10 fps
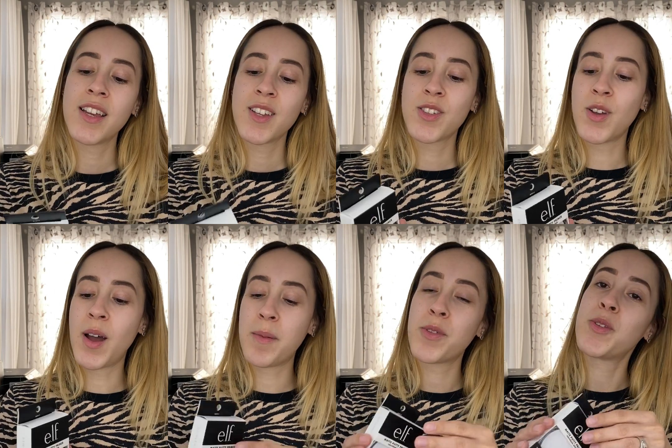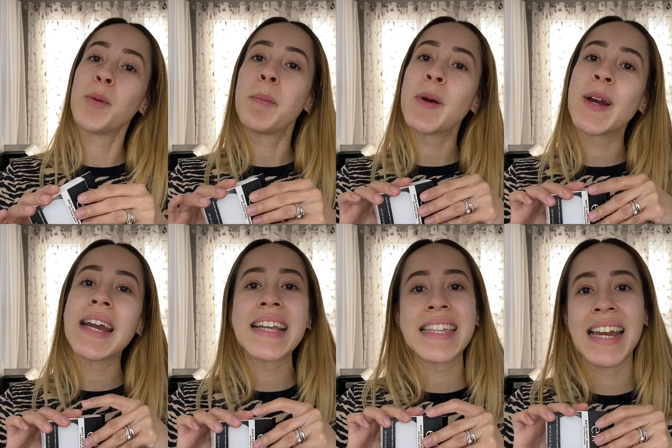So I'm super
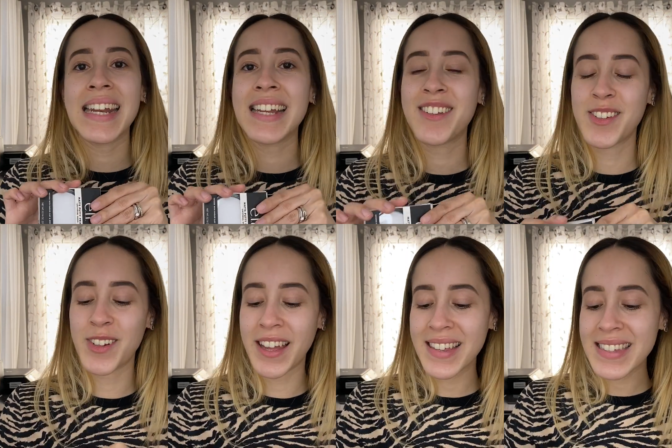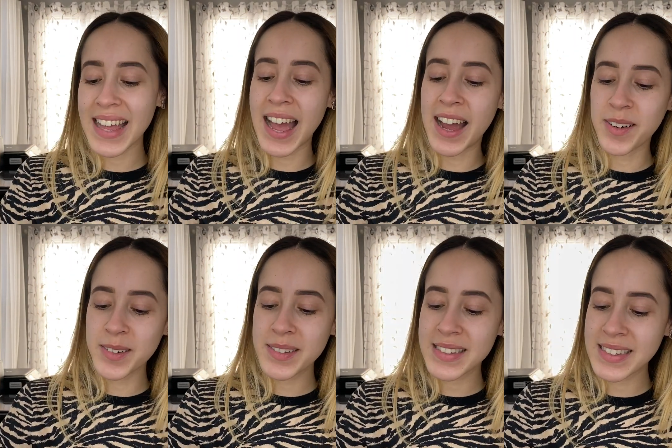excited to try this
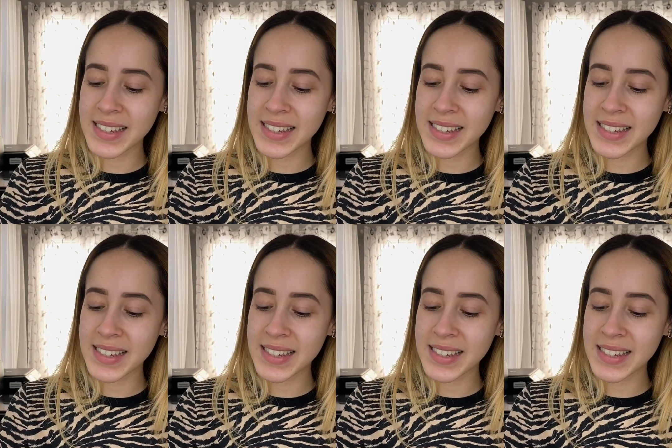out.